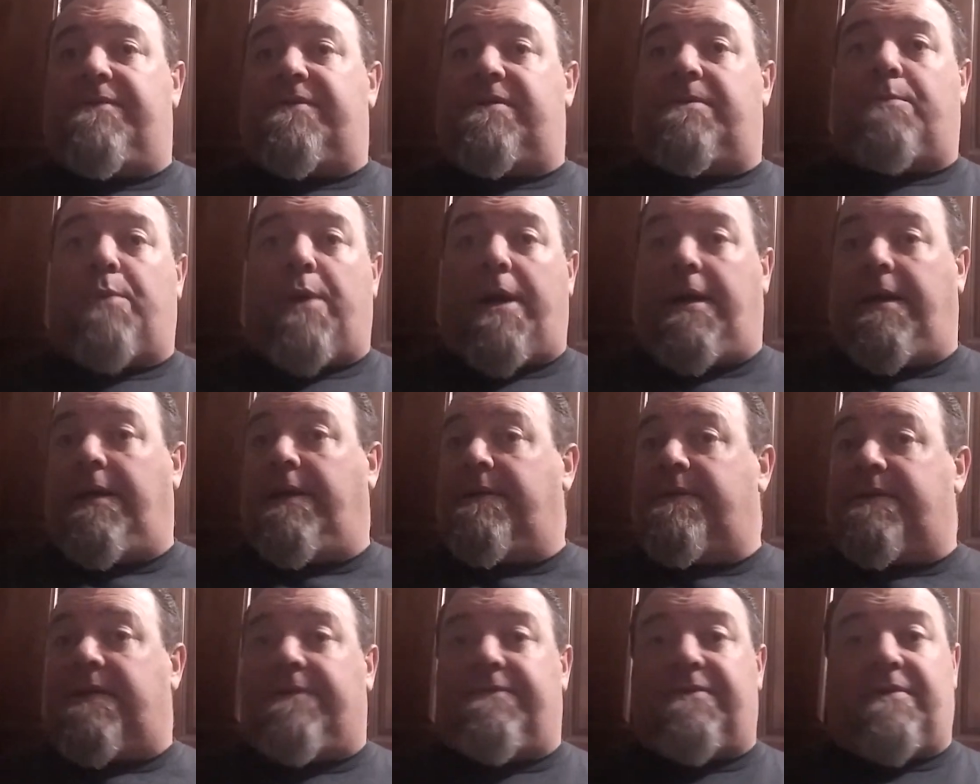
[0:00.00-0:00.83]
some
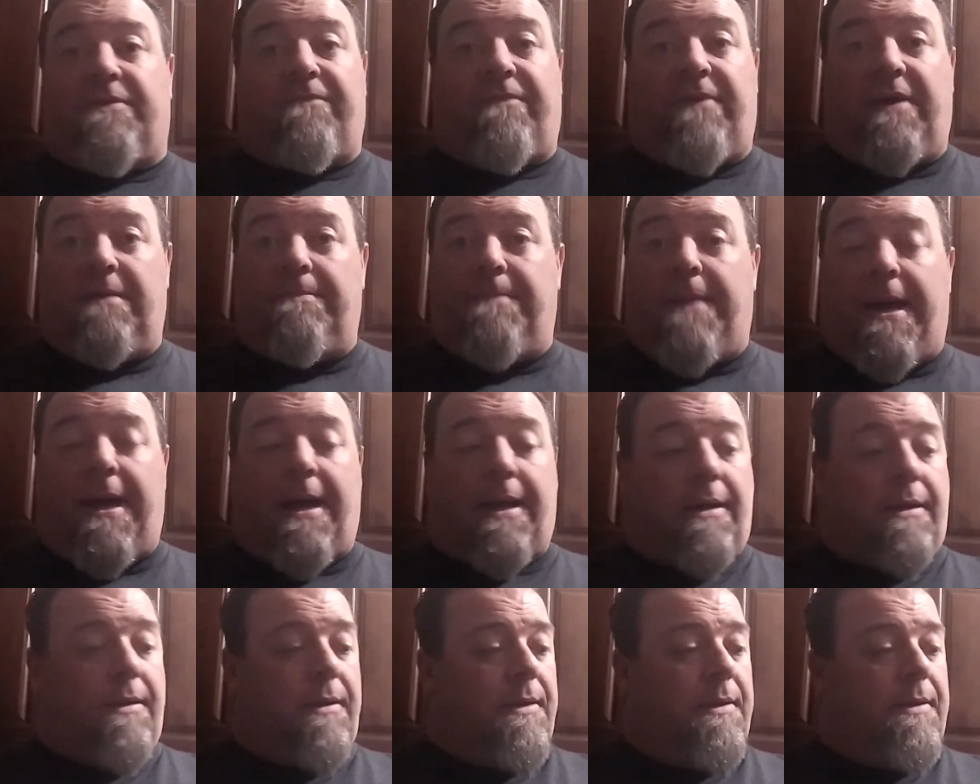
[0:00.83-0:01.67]
ratings, give some
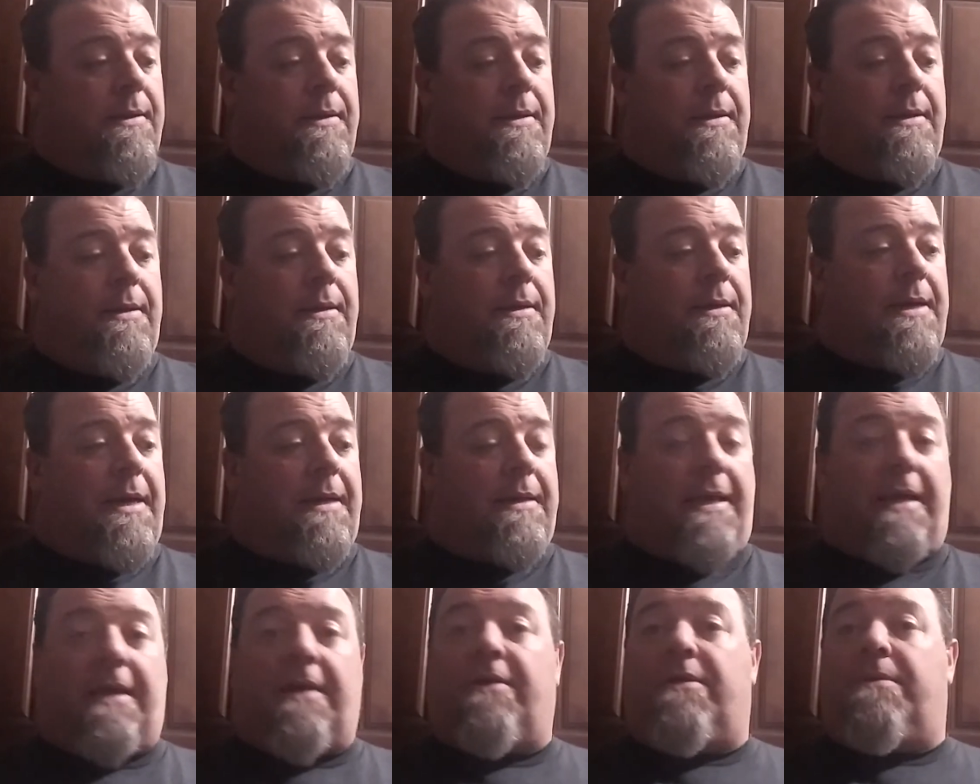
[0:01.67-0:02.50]
feedback.
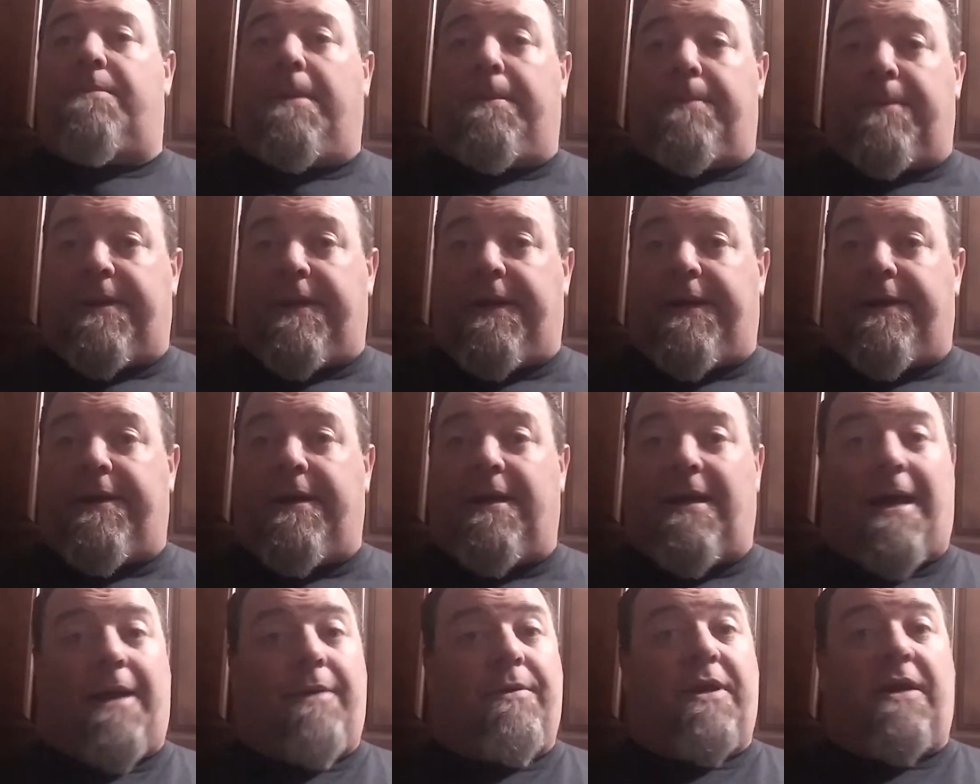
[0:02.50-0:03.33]
I'd like other people to hear
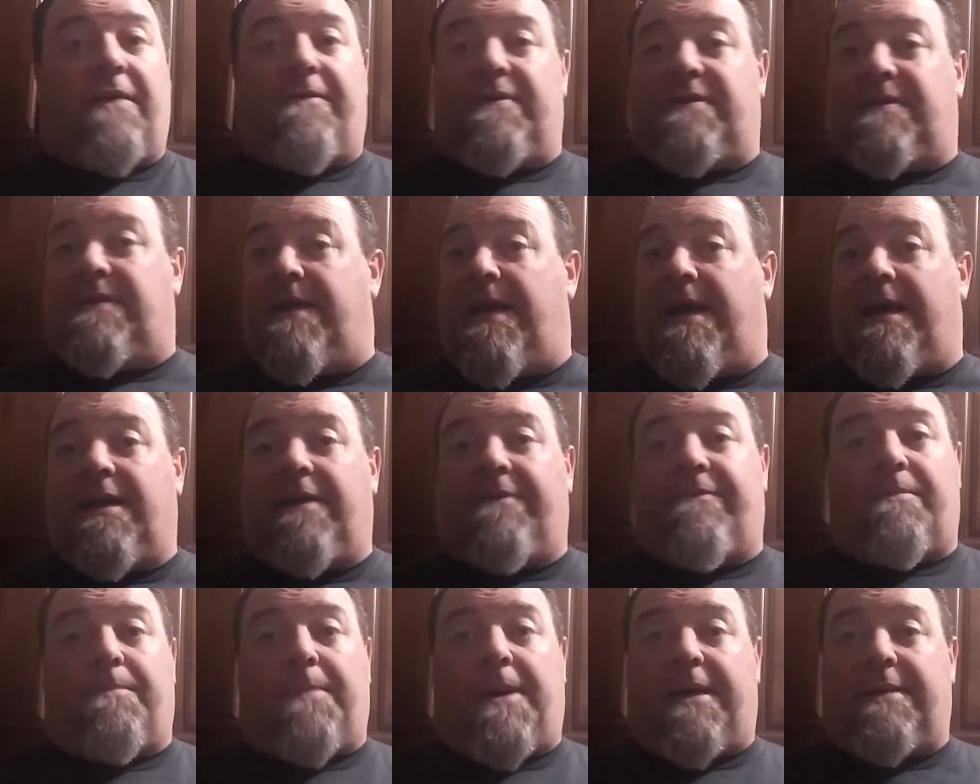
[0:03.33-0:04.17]
it. I don't care if it's
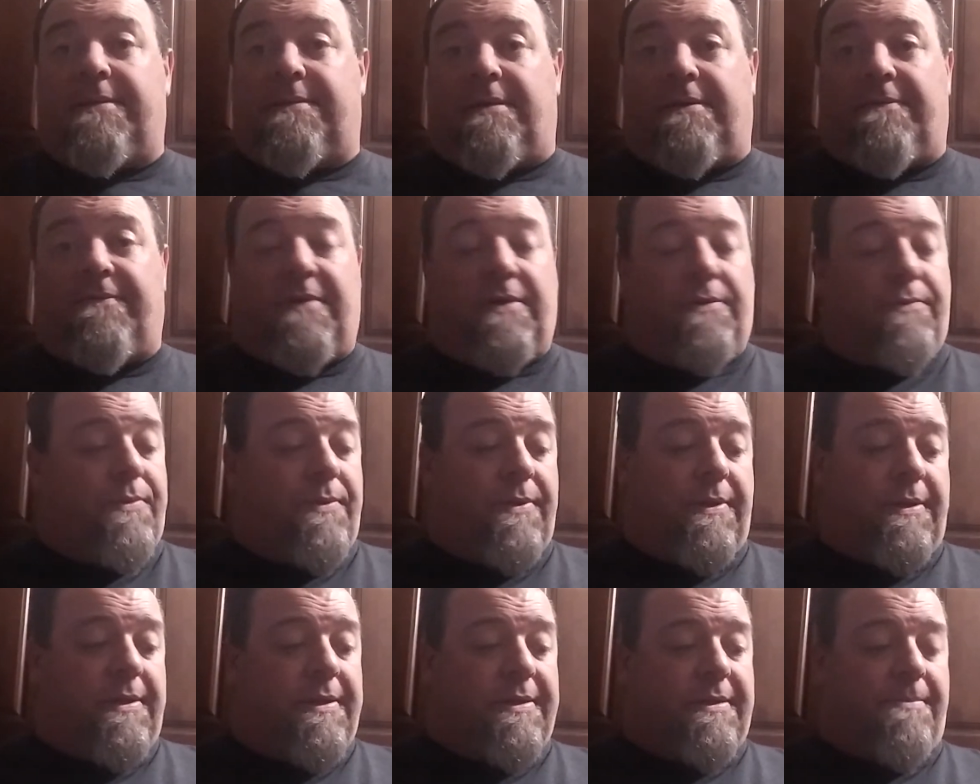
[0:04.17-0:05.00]
negative or positive. It
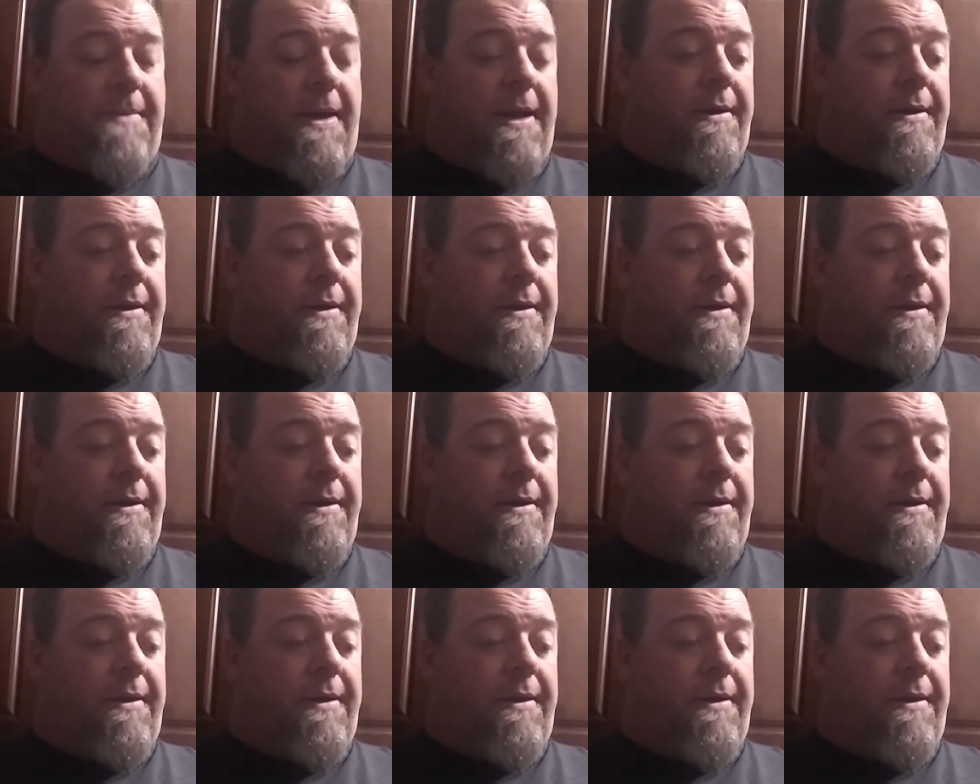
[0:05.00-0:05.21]
really doesn't